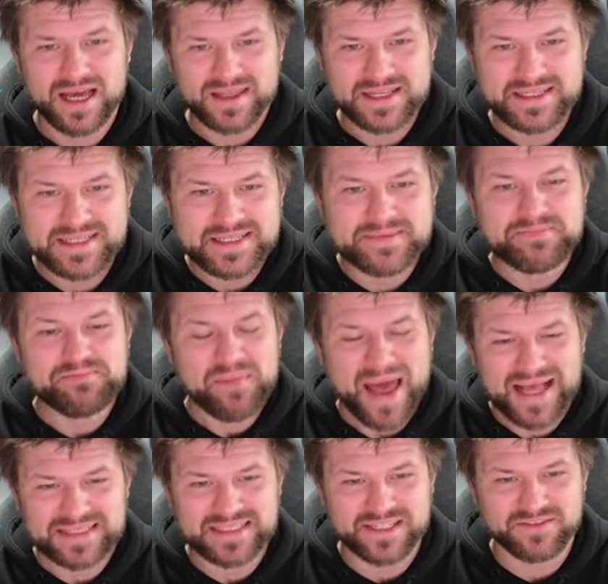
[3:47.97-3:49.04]
This is
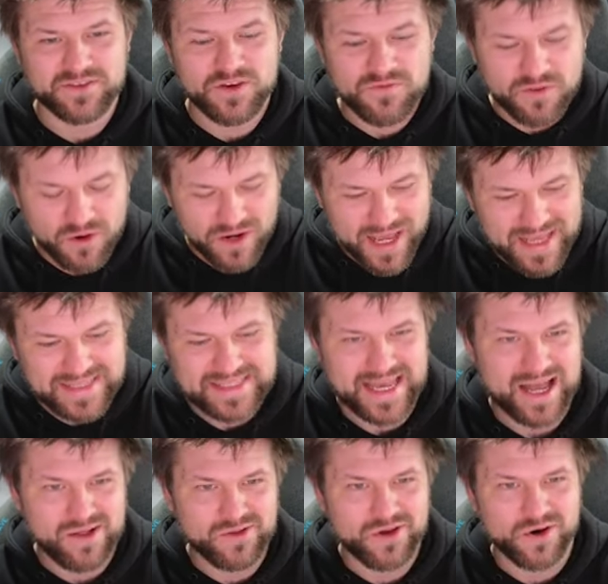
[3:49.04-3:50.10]
massive. You've got a
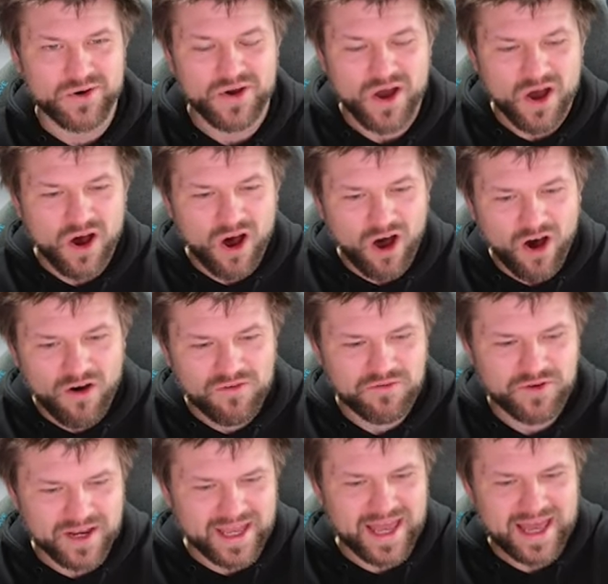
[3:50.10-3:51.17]
telco
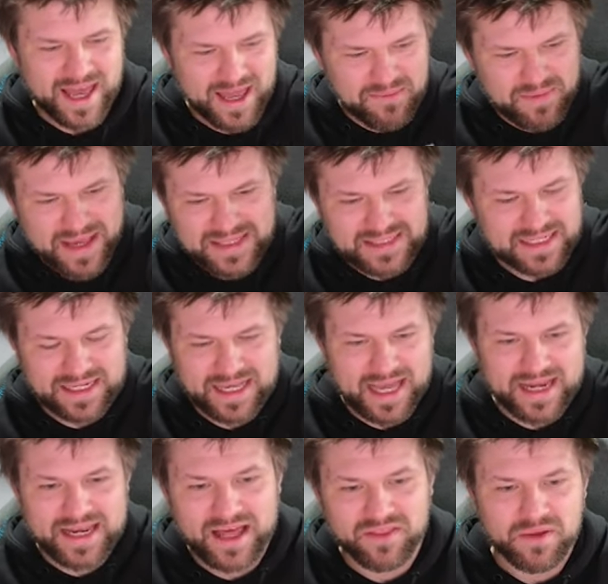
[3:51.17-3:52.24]
offering basically
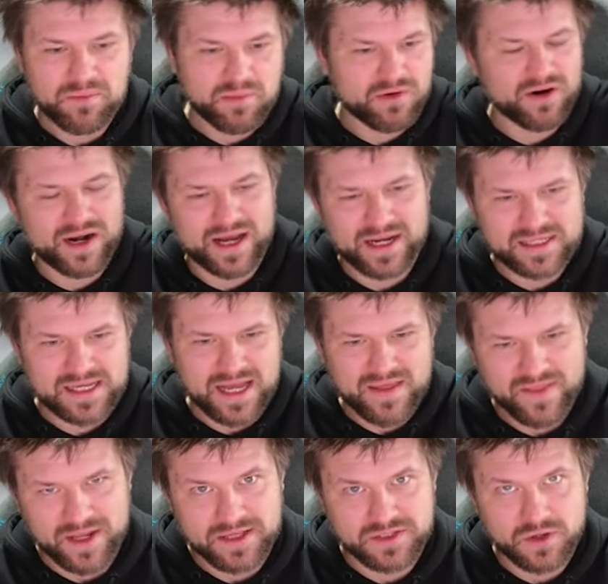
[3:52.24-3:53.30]
another product
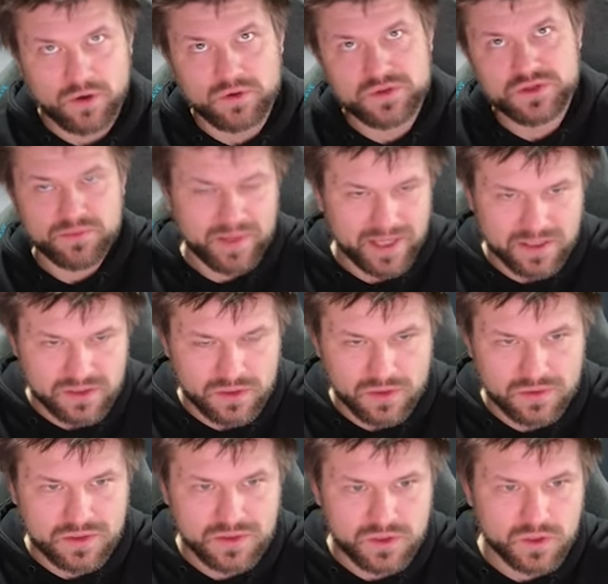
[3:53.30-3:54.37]
that is also being
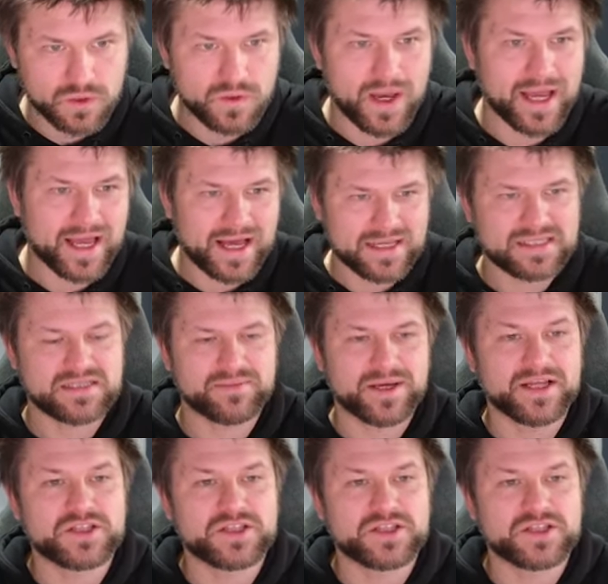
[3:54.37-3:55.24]
sold to a customer.